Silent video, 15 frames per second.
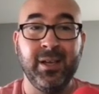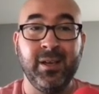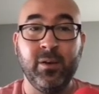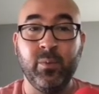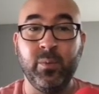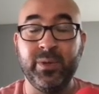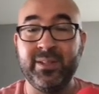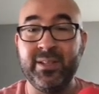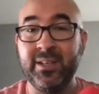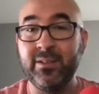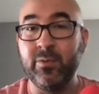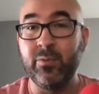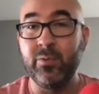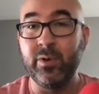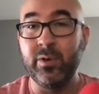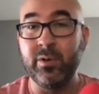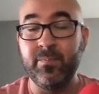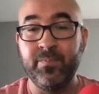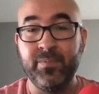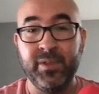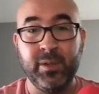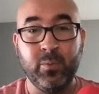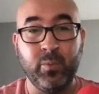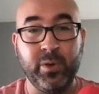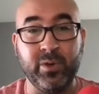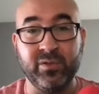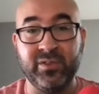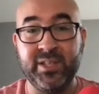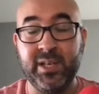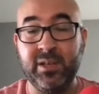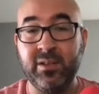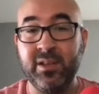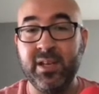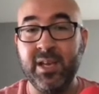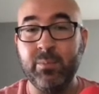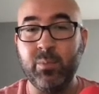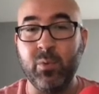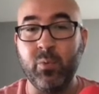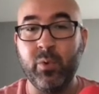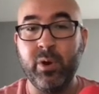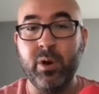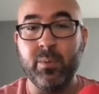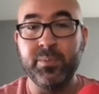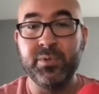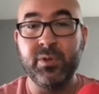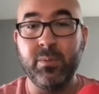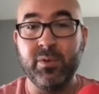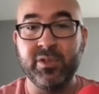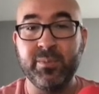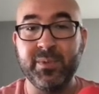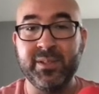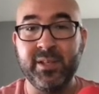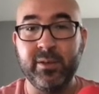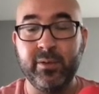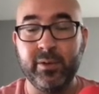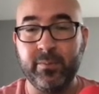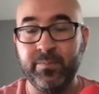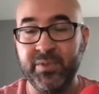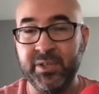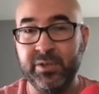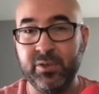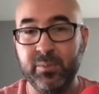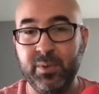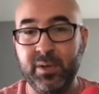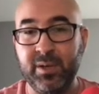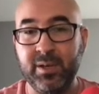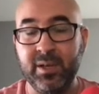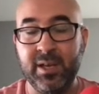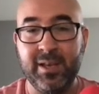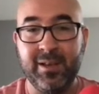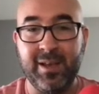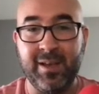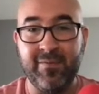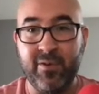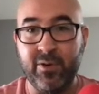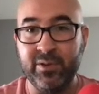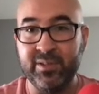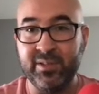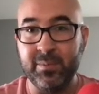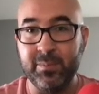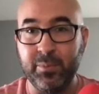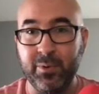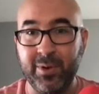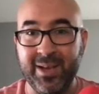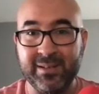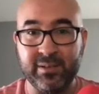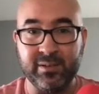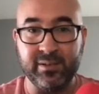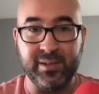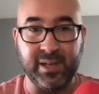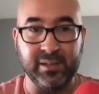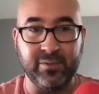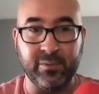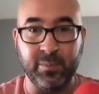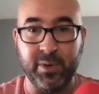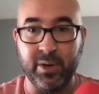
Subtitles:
We take the rook, We continue the game, but we're up so much material, it should be a very simple exercise from here